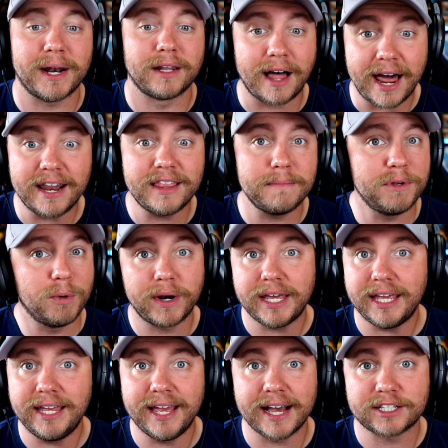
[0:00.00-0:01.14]
and a lot of them you want
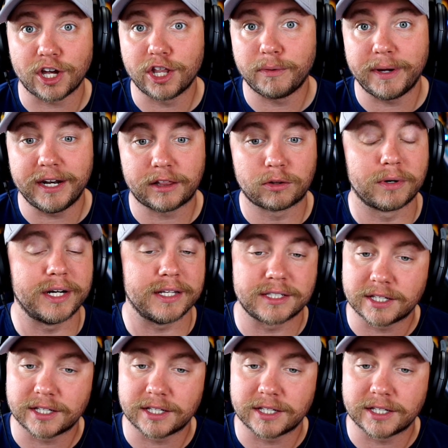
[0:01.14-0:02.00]
to EX all the way to three.